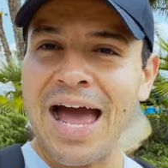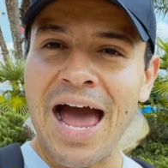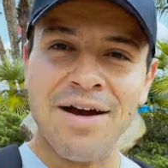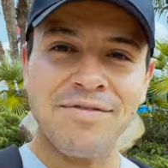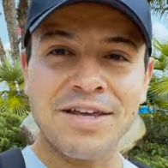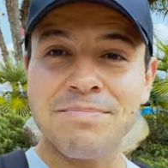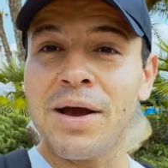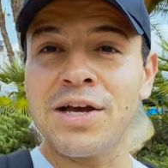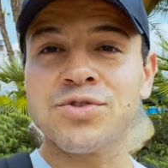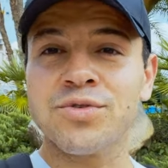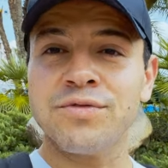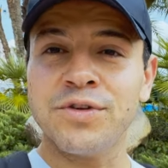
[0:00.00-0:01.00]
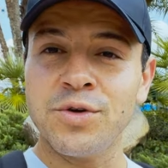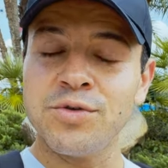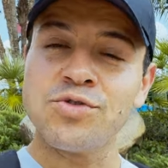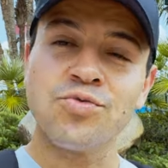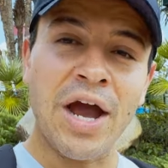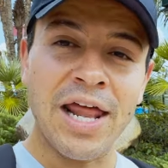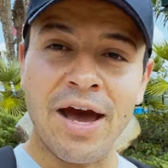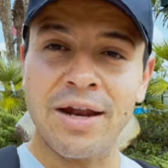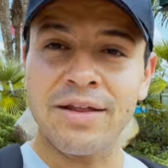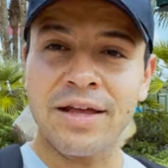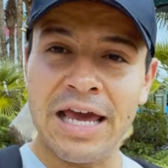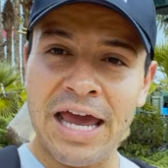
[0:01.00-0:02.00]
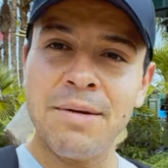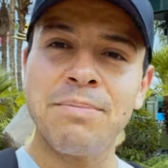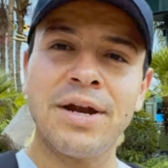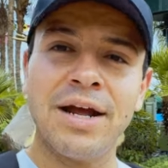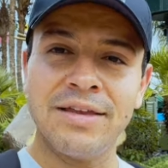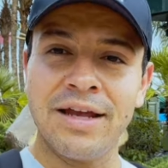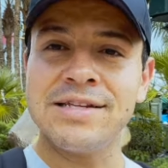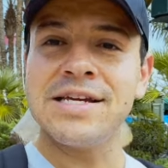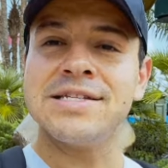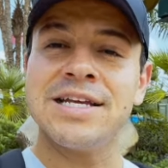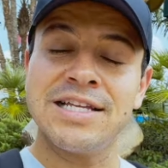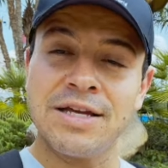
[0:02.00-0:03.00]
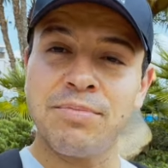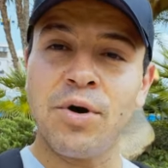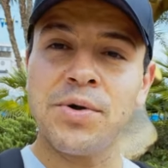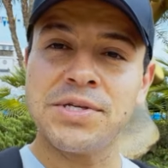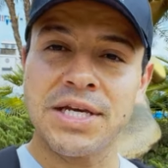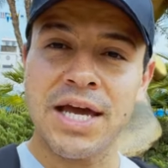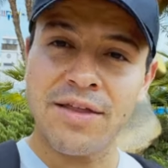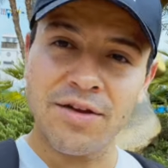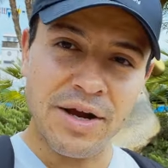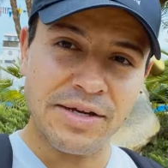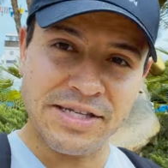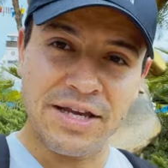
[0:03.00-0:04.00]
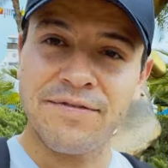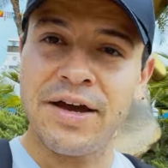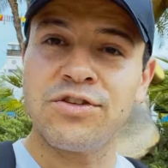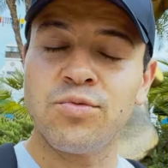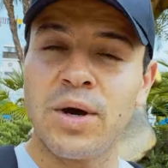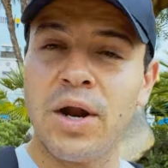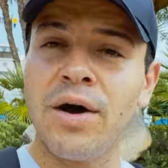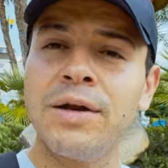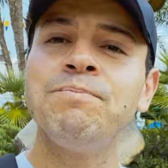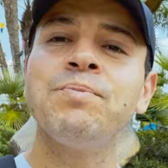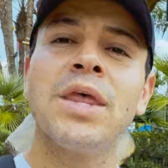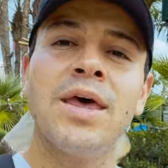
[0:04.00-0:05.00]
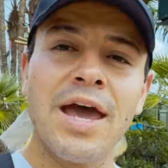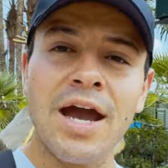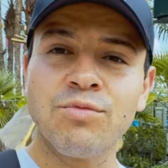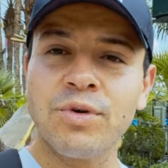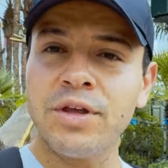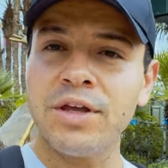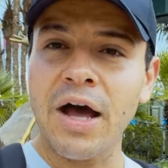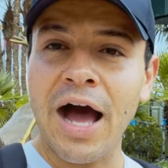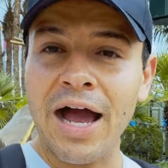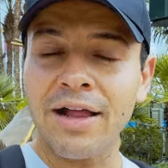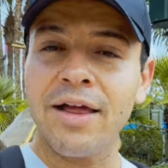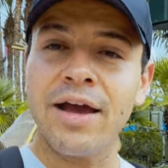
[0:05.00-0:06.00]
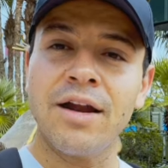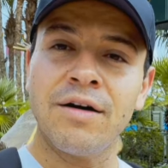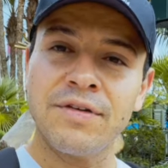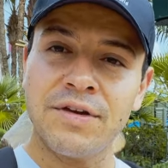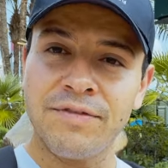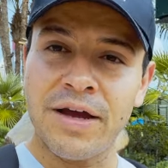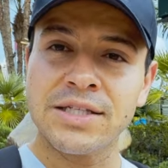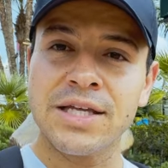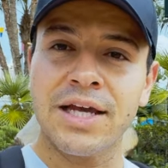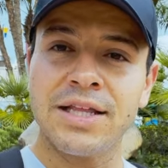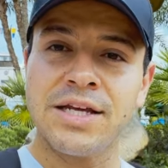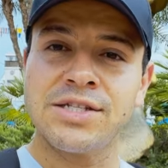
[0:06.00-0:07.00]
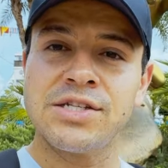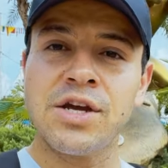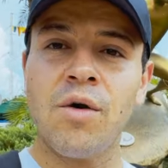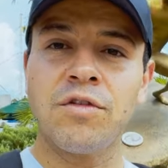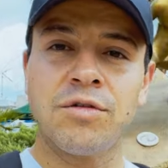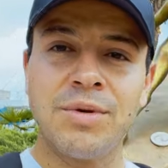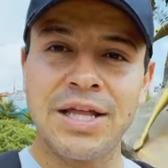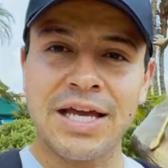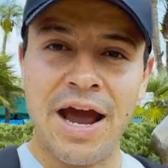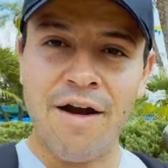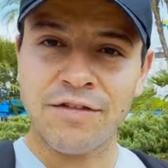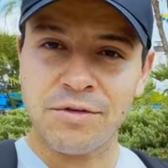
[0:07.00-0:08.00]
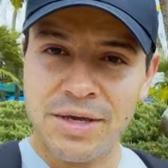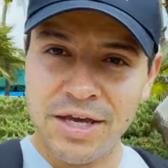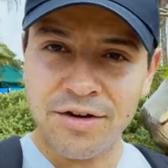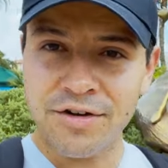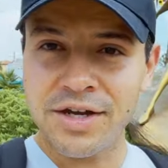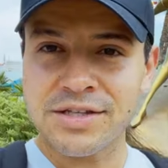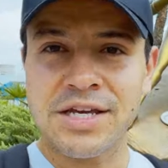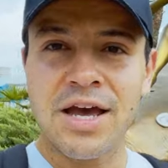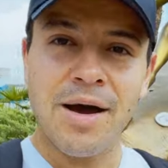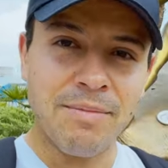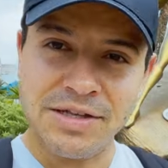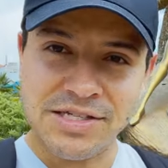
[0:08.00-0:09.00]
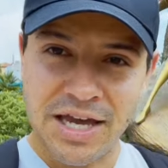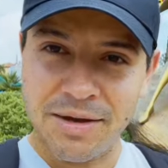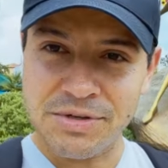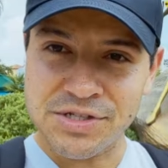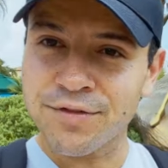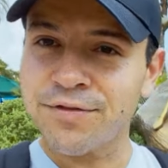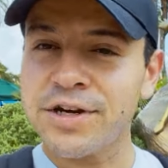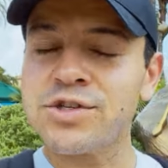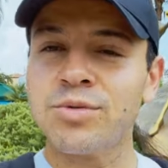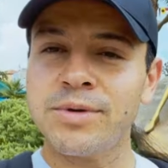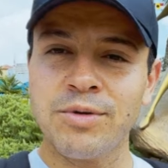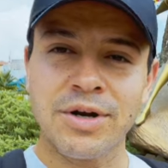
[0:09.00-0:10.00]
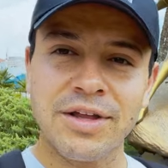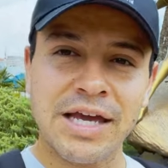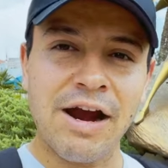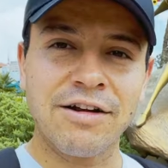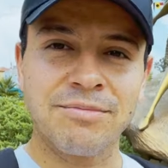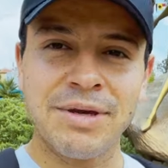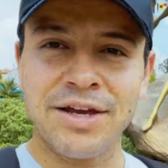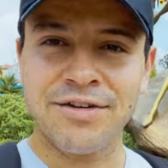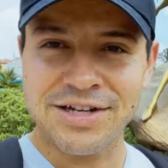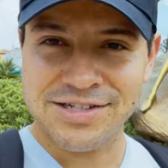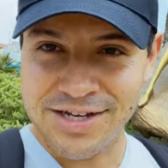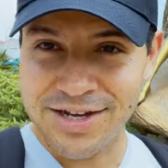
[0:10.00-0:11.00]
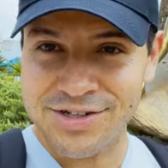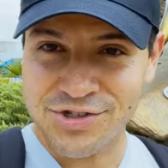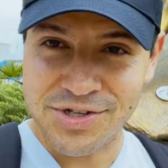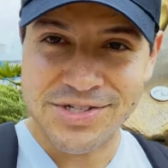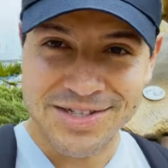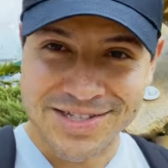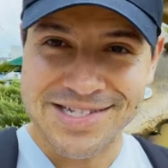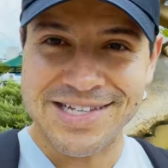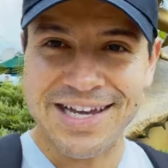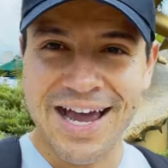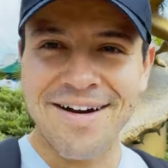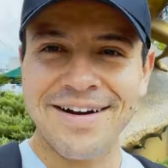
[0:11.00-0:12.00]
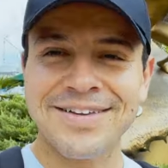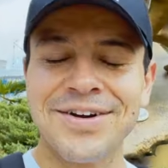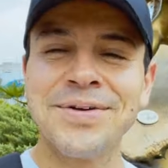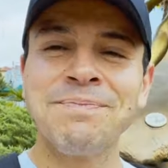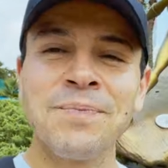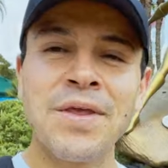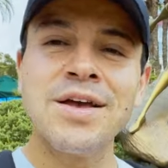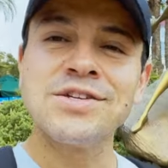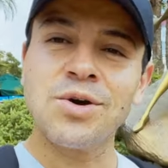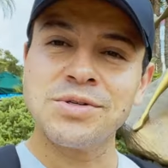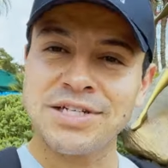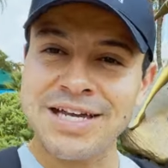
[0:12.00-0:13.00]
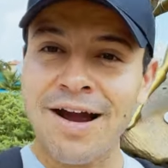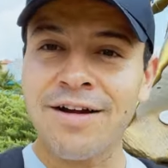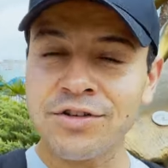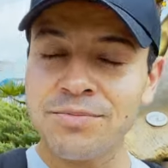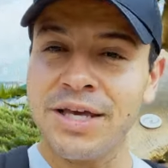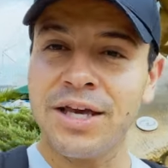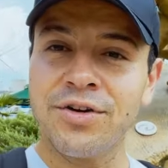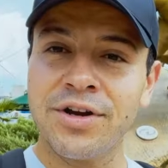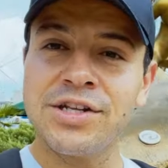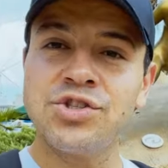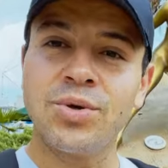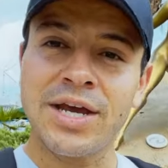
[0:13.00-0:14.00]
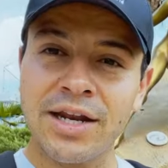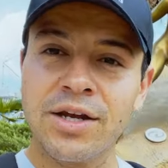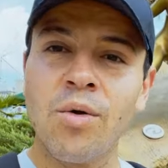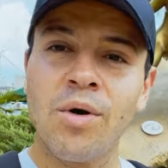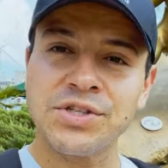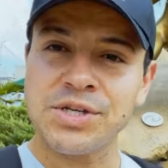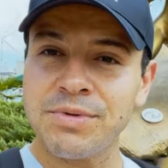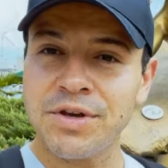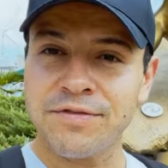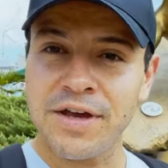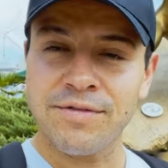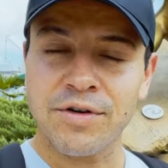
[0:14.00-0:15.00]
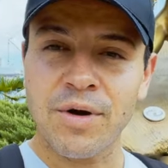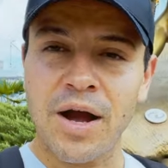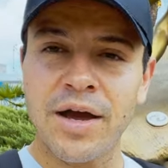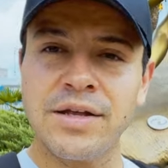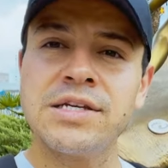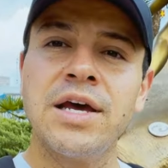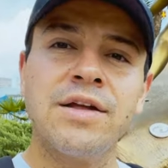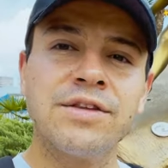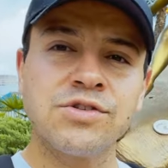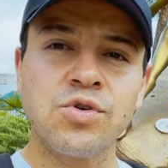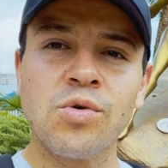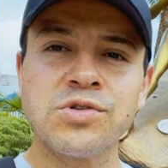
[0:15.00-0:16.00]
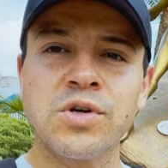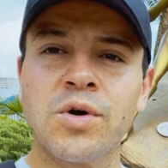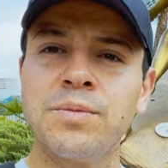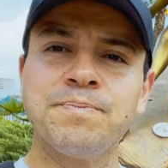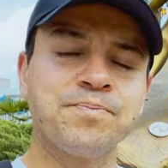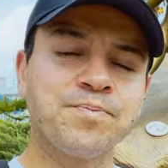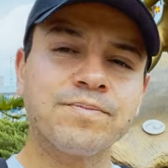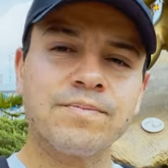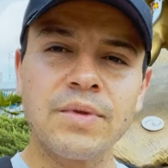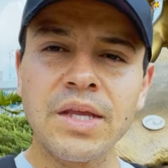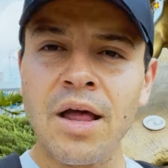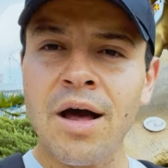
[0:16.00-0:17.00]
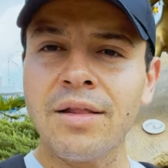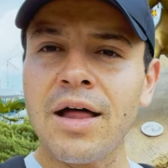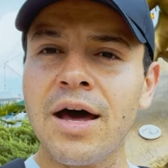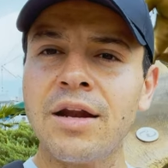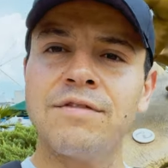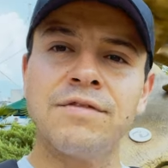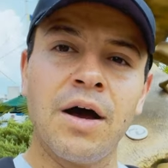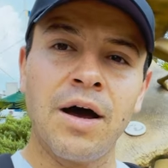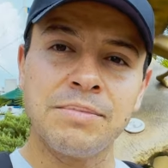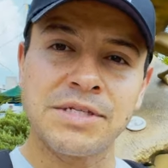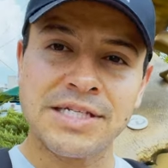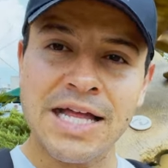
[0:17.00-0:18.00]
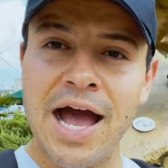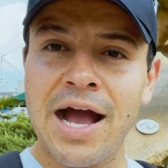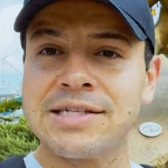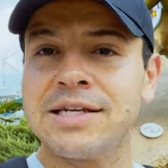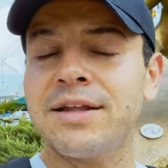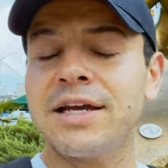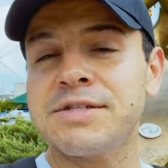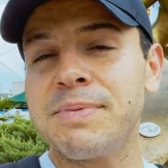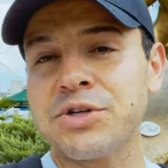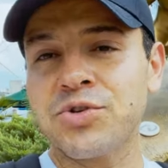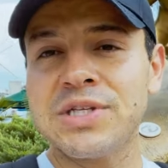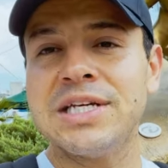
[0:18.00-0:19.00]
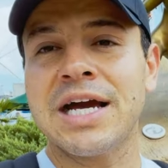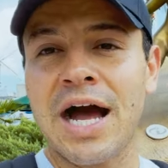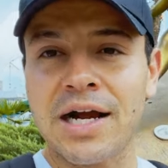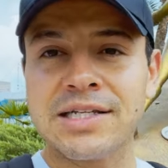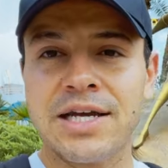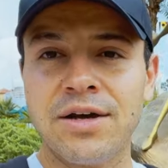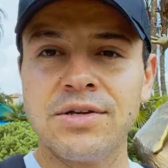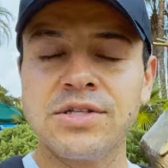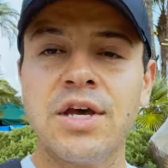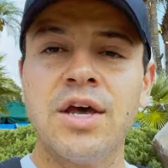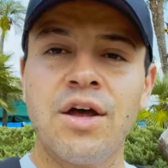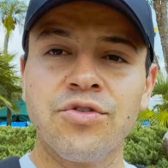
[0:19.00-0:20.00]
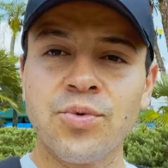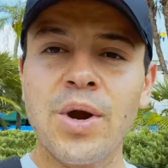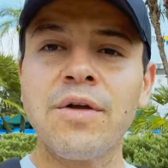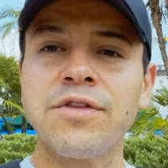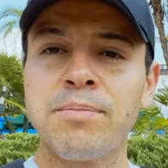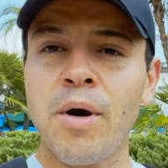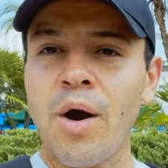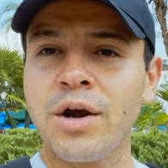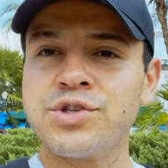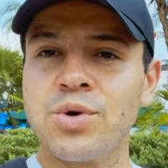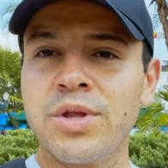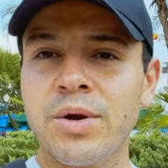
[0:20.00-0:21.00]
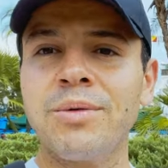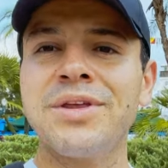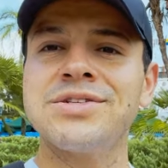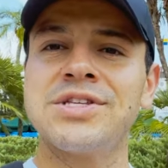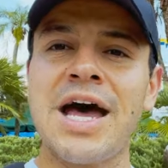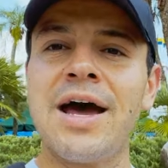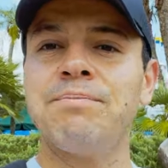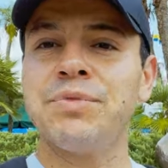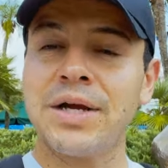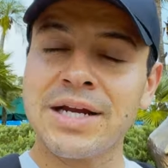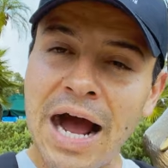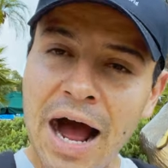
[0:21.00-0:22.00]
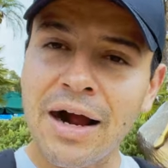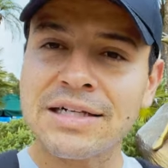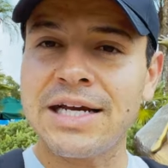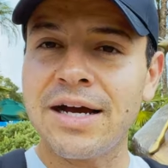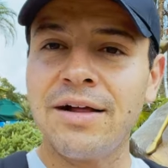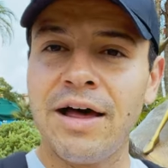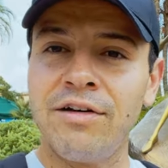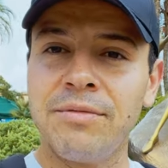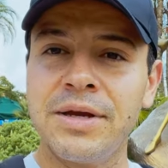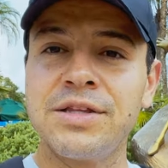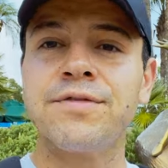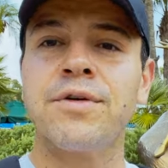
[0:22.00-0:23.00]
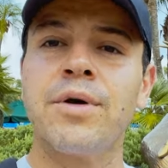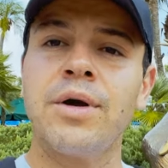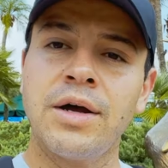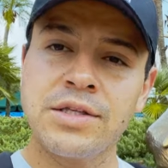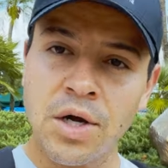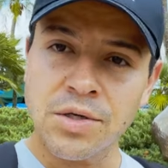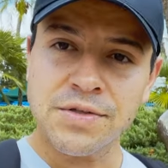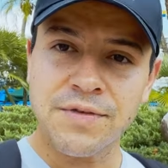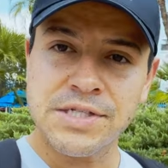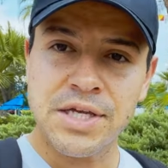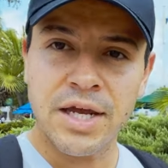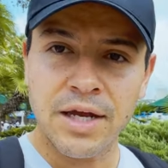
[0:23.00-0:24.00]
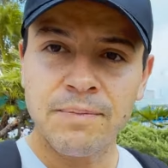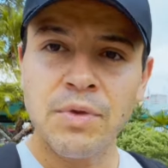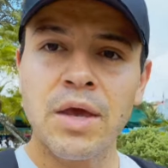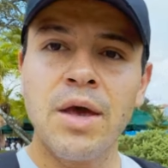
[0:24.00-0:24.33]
have the best reviews right out of the gate, but I think Disney did pull it together as the event went on. And really the highlight of an event like this is going to be the character meet and greets. I'm not saying Mr. Freeze will be one of the character meet and greets, he is just a Disney character. So it's character meet and greets, you can go on some of your favorite rides. There's also a lot of snacks and like specialty cocktails throughout the park. So there's that the cocktail element for adults visiting